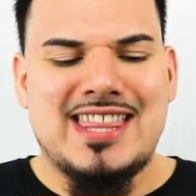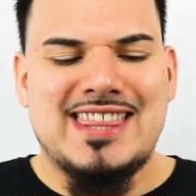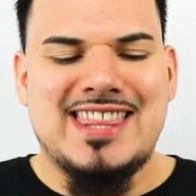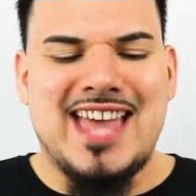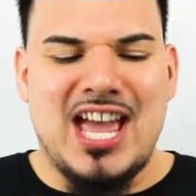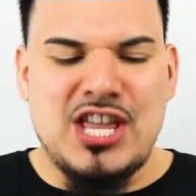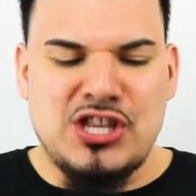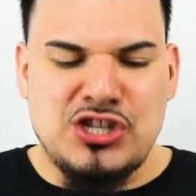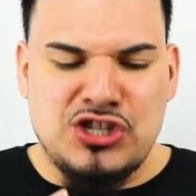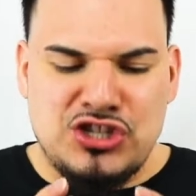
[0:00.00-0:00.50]

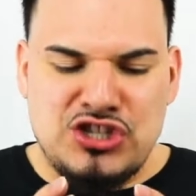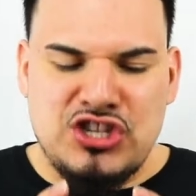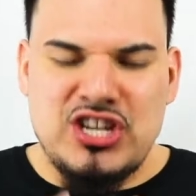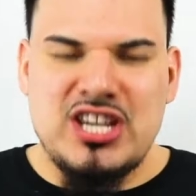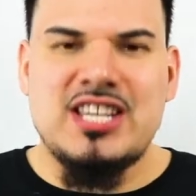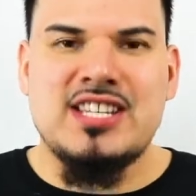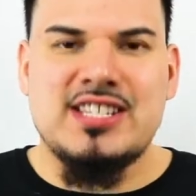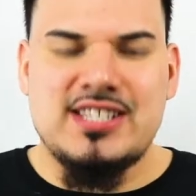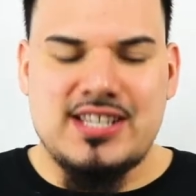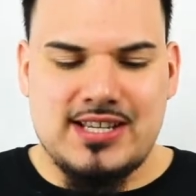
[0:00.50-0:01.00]
that
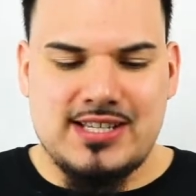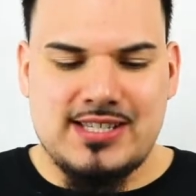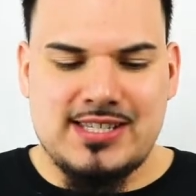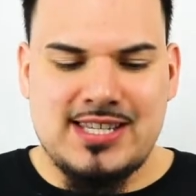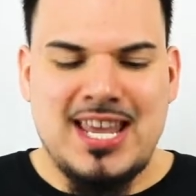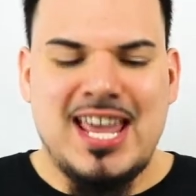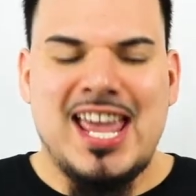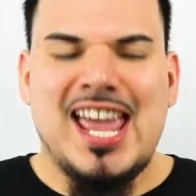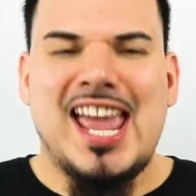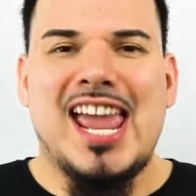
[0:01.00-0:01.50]

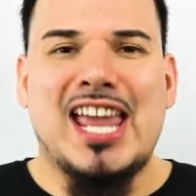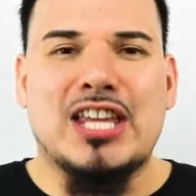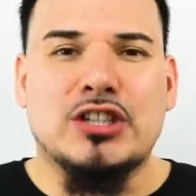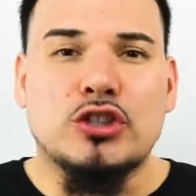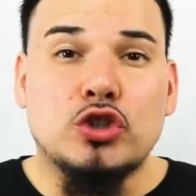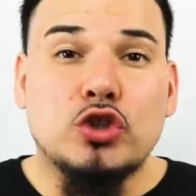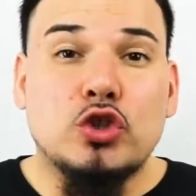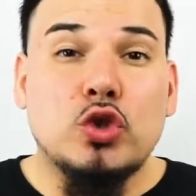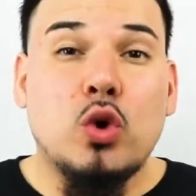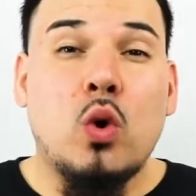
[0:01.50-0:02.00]
Jesus
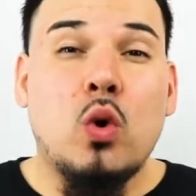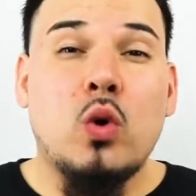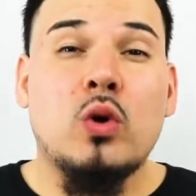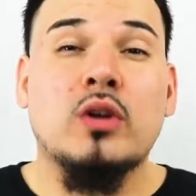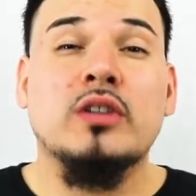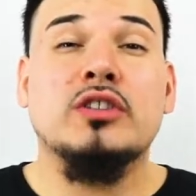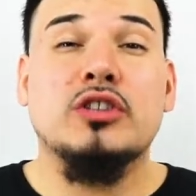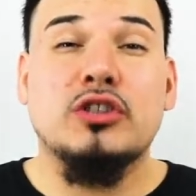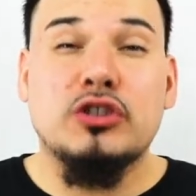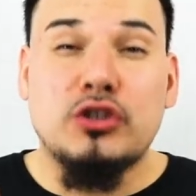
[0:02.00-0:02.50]

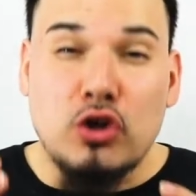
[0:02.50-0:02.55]
endured